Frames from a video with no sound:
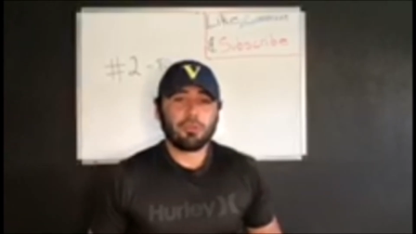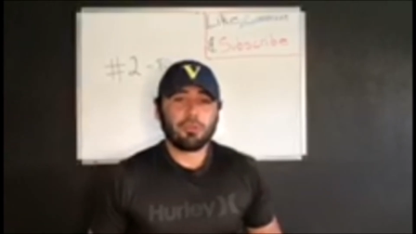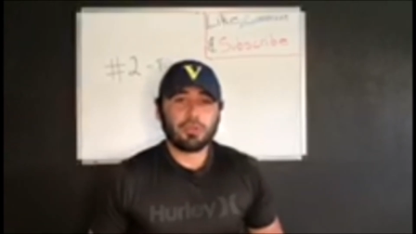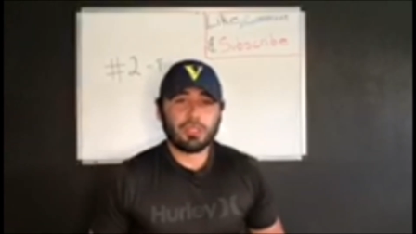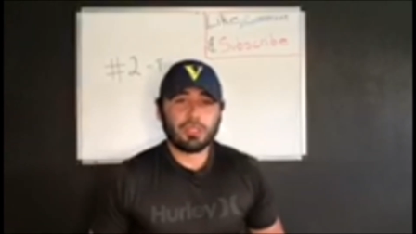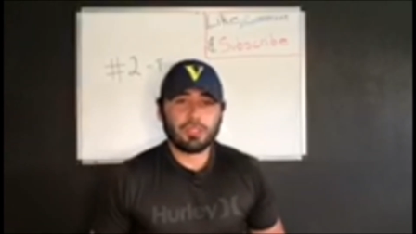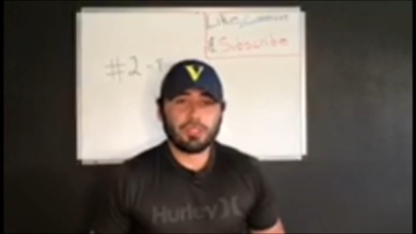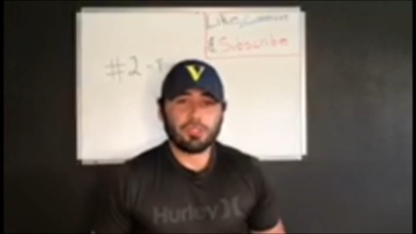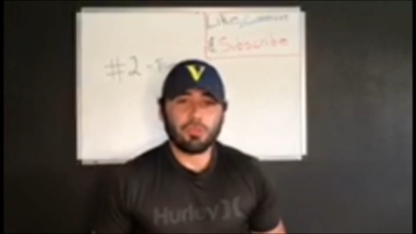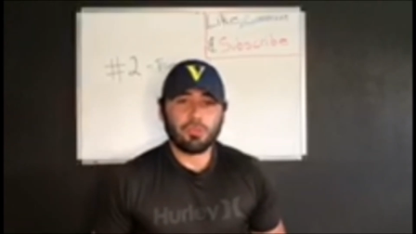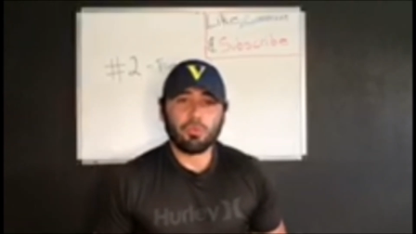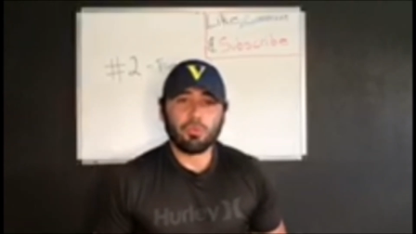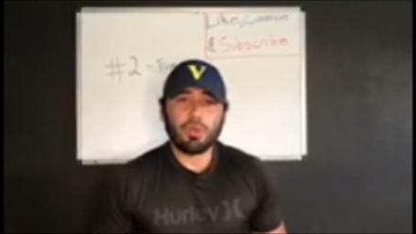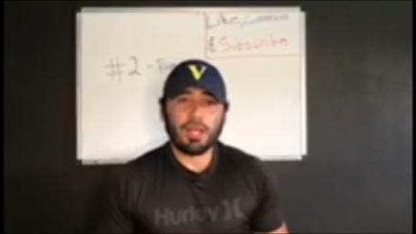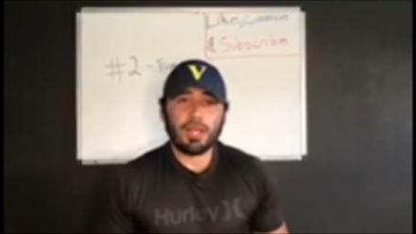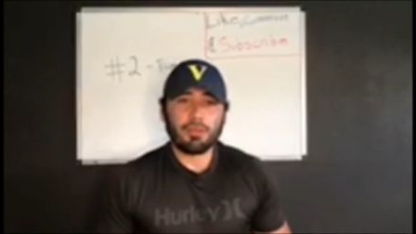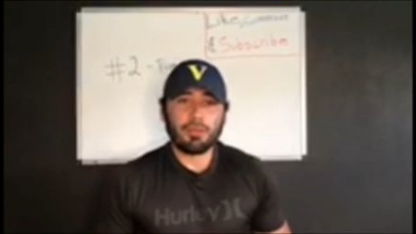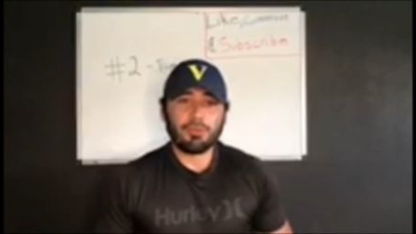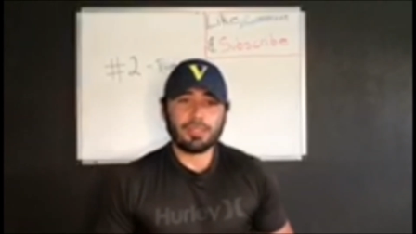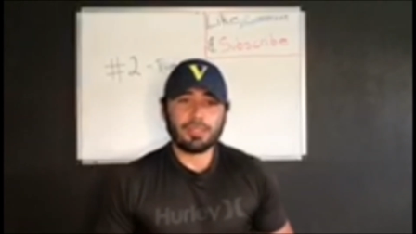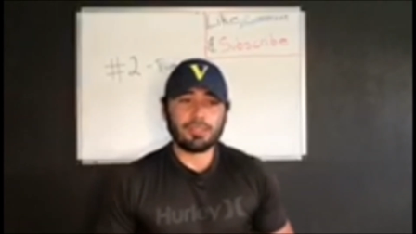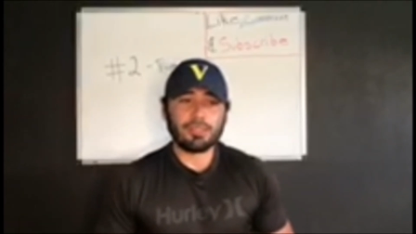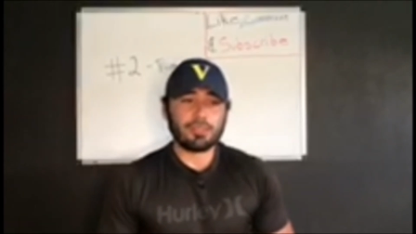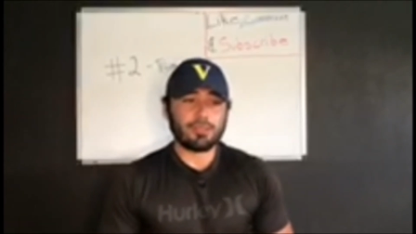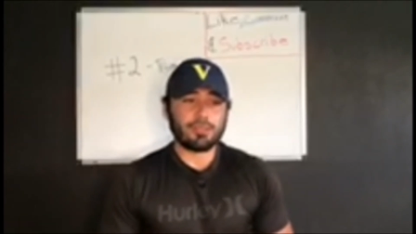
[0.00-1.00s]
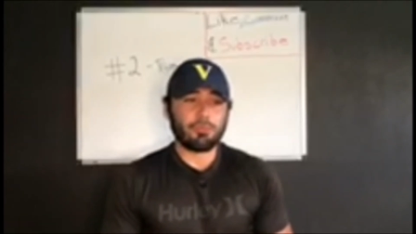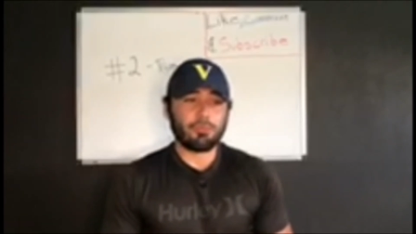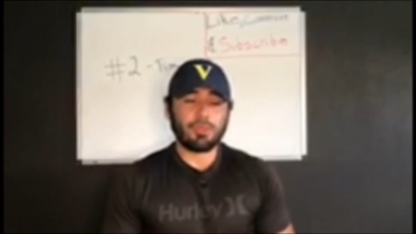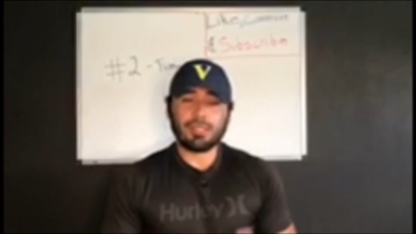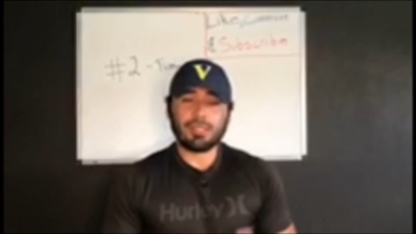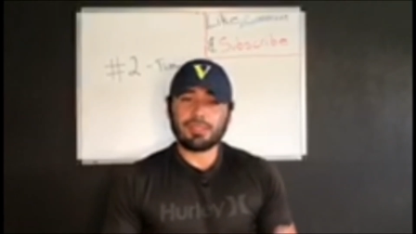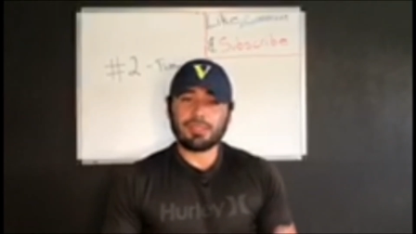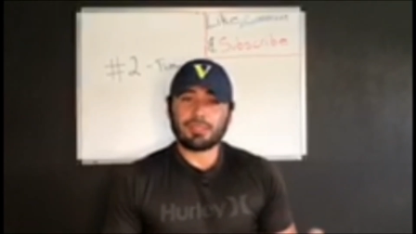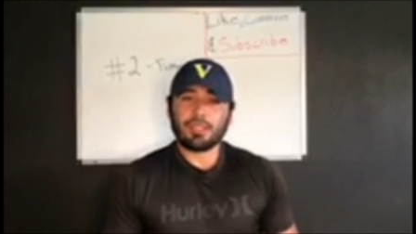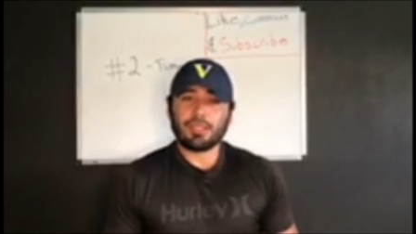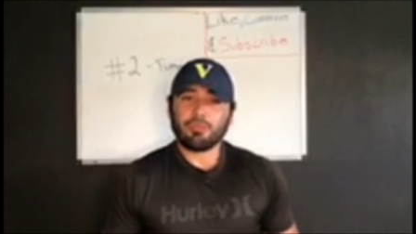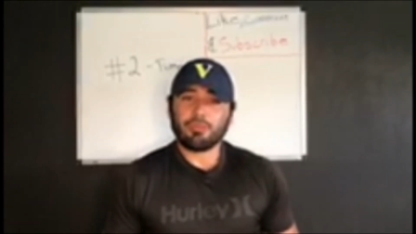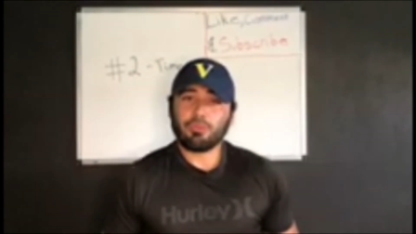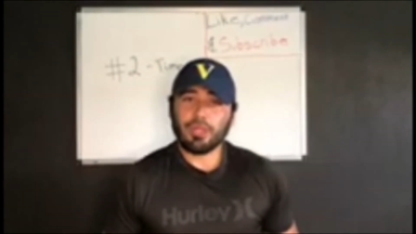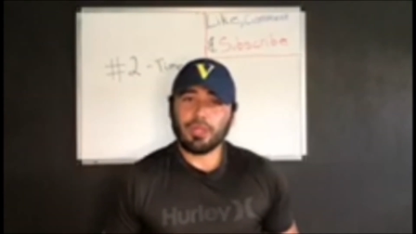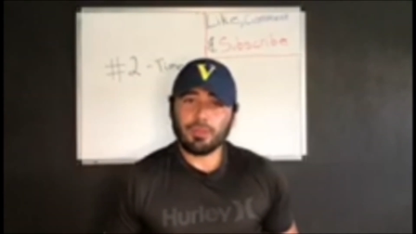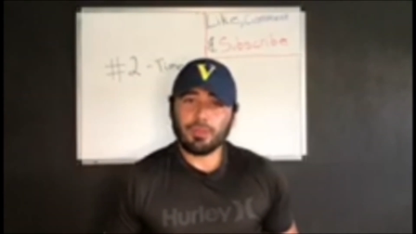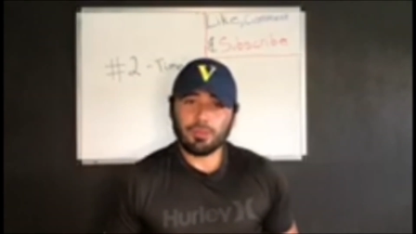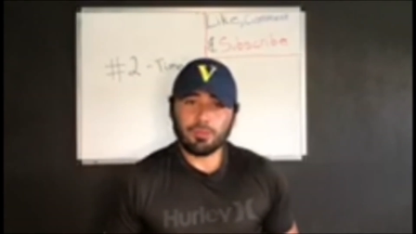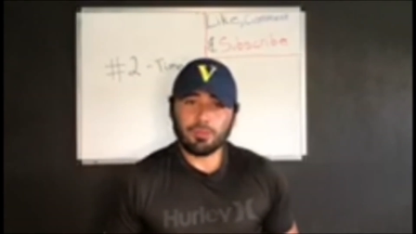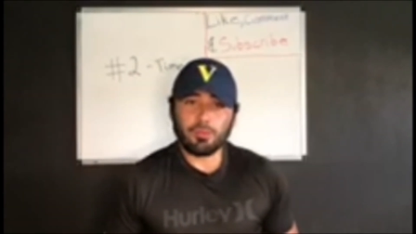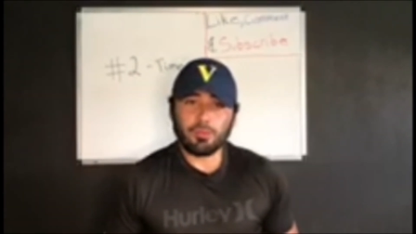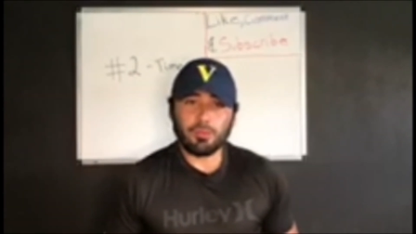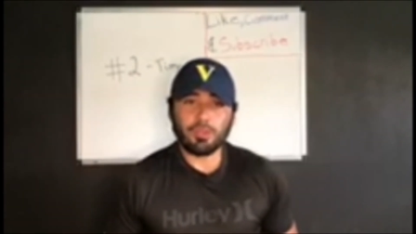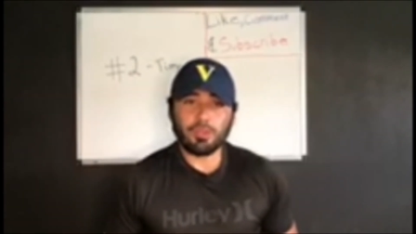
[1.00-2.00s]
to do. Why? Because money's not a problem
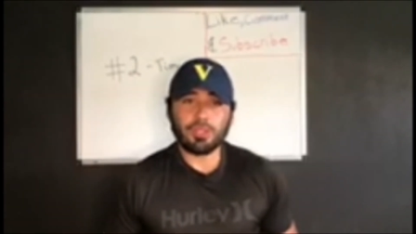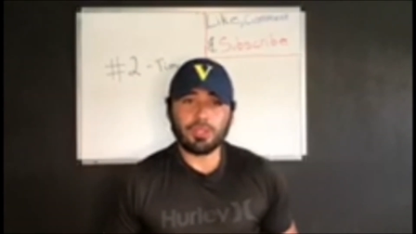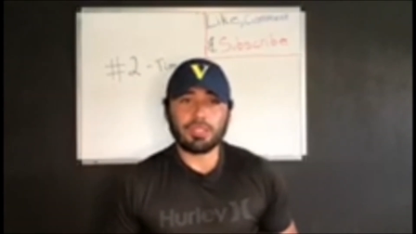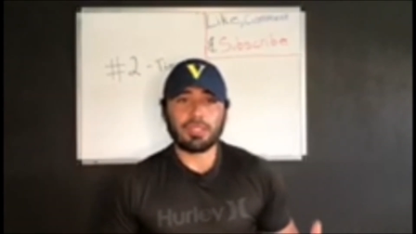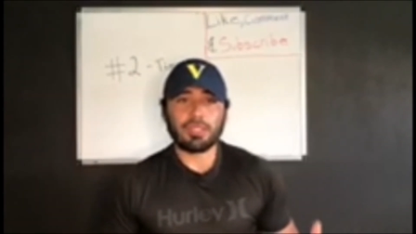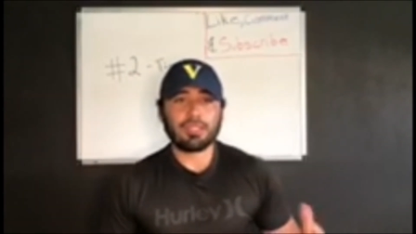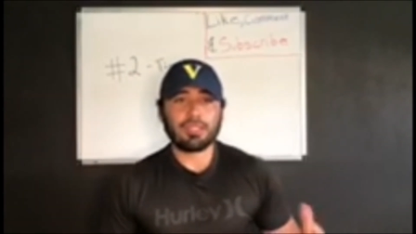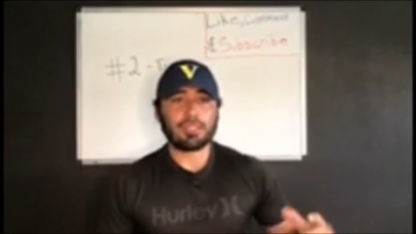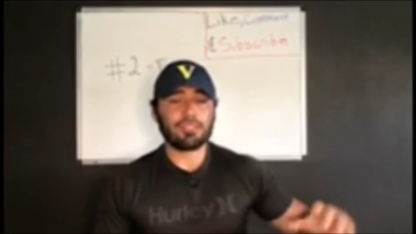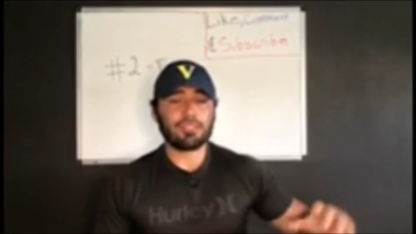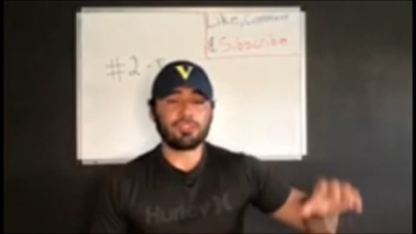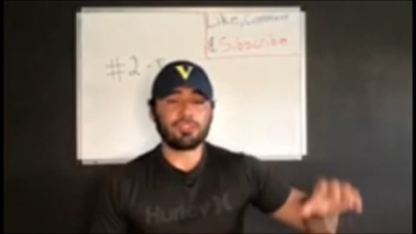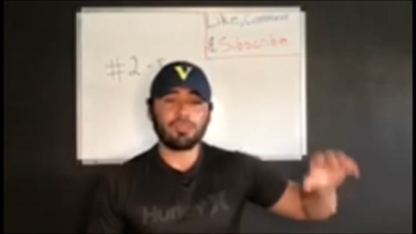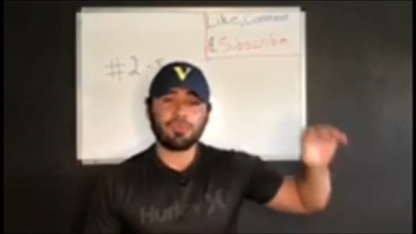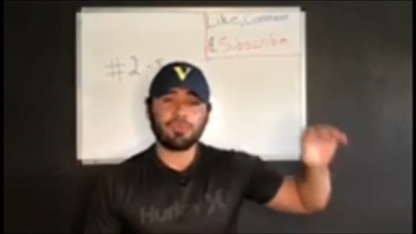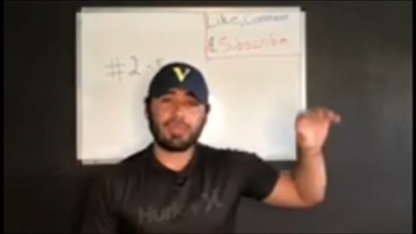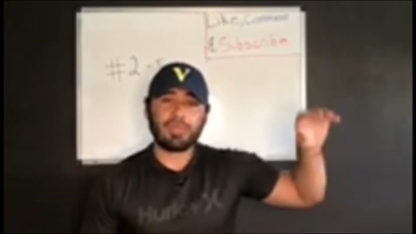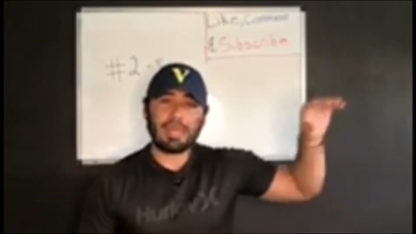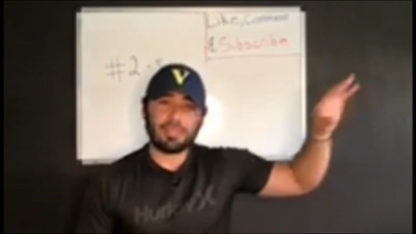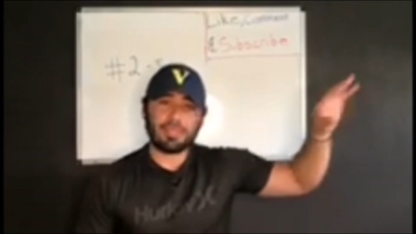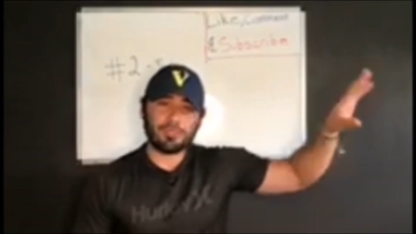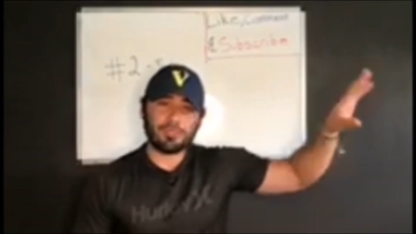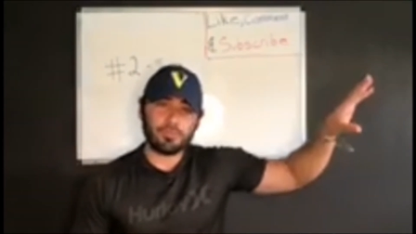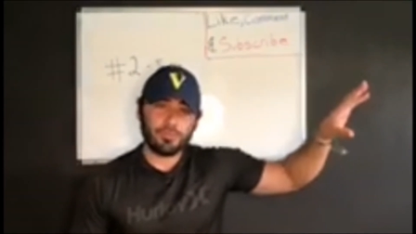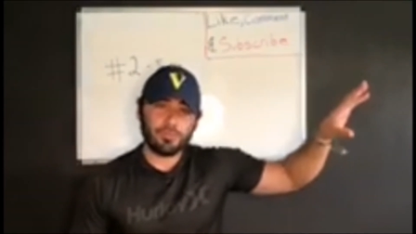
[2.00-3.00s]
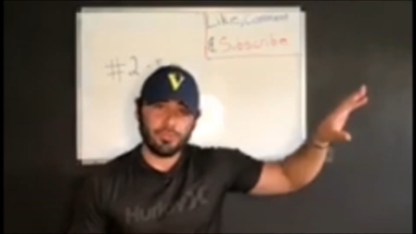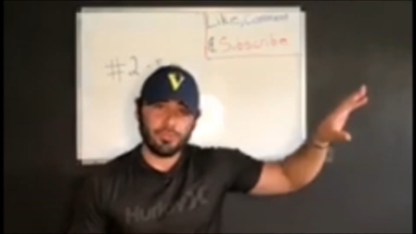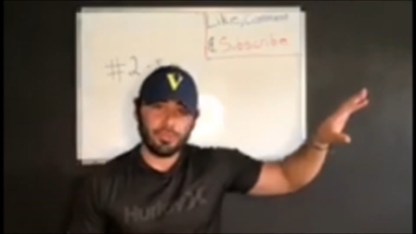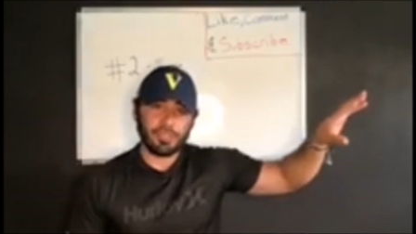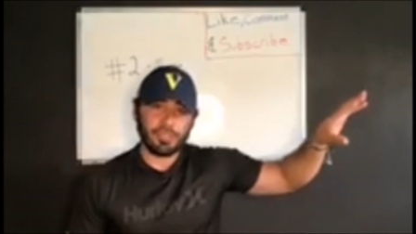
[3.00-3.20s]
anymore, because you're financial free.